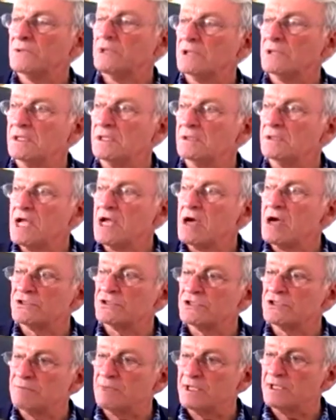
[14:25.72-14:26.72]
And now
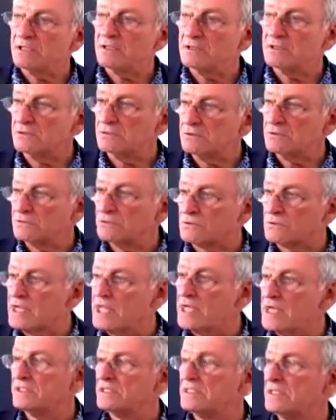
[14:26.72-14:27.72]
she's making
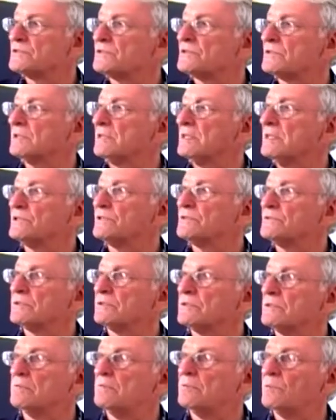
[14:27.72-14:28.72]
grand installations
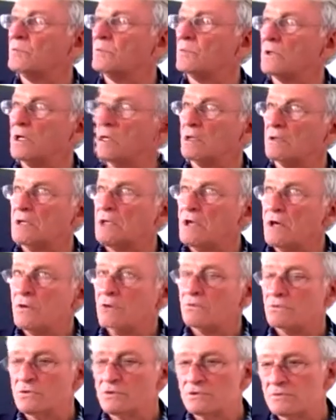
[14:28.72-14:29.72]
that are
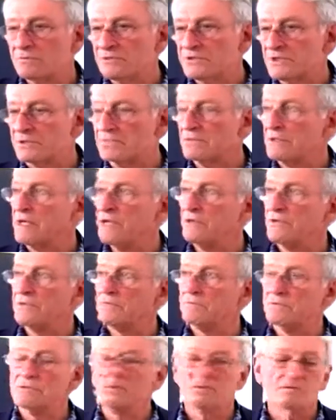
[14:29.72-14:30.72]
rooms and greater
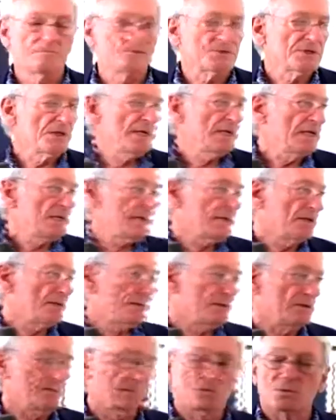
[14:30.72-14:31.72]
than rooms
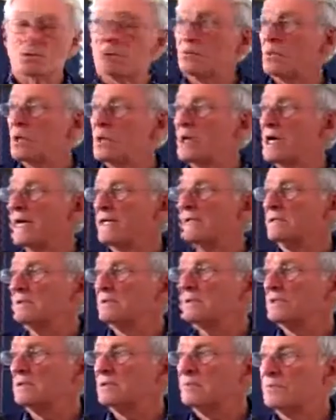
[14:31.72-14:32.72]
worldwide.
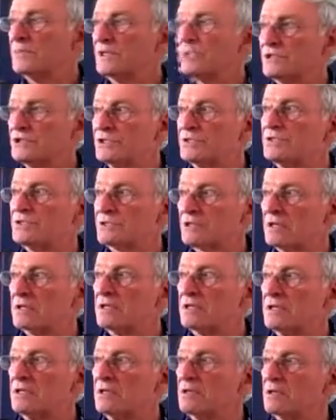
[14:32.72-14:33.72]
But she
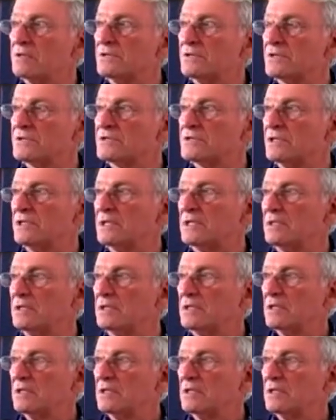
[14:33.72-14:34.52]
started here in this city